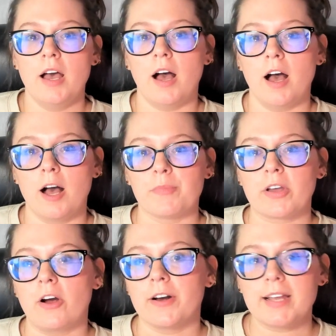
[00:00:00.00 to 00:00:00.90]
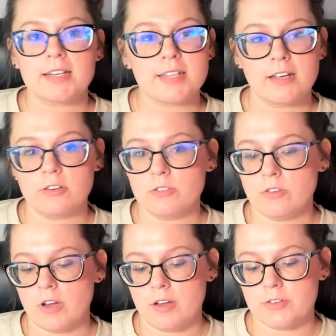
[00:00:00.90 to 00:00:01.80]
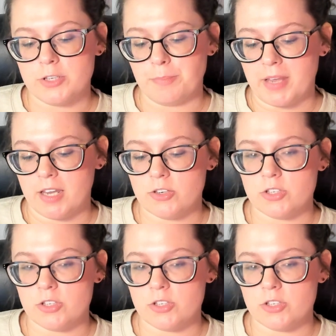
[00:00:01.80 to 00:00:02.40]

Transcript: The cardiac cycle, to me,